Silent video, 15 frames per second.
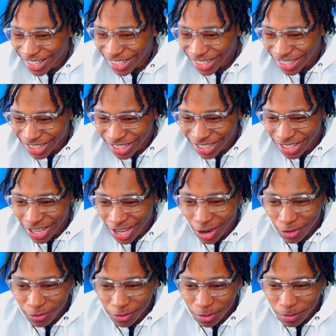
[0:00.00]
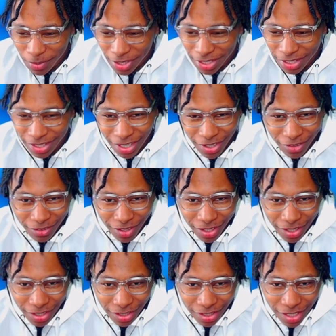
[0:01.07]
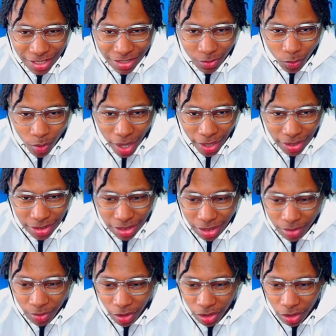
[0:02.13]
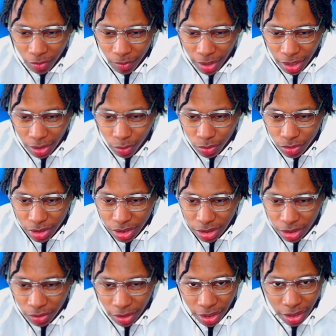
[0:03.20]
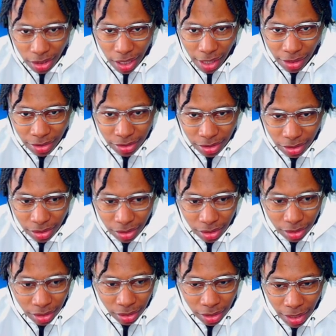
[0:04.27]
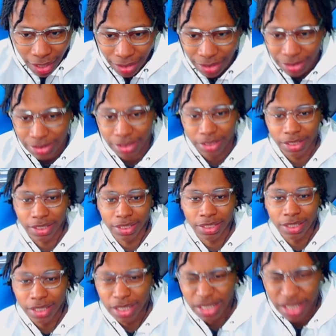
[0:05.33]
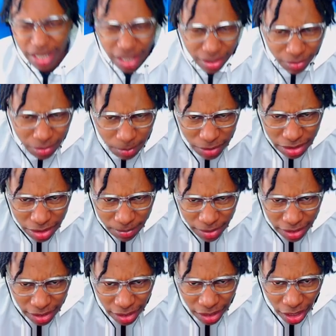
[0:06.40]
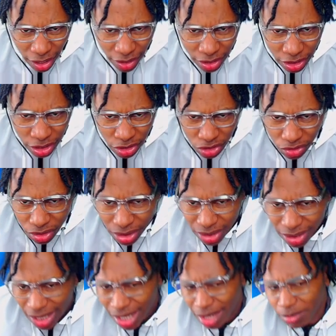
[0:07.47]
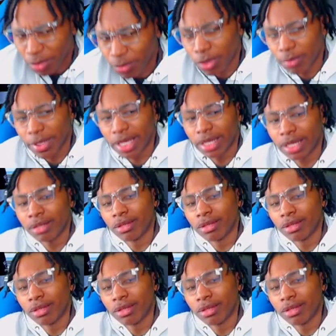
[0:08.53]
Uh, Alfred Payton. All right, that's a whack team. Hold on, wait. Who's this? Okay, Alex uh, Alex Lynn. Dang, messed up that name. All right, and then Junior and Cobb. Come on, man.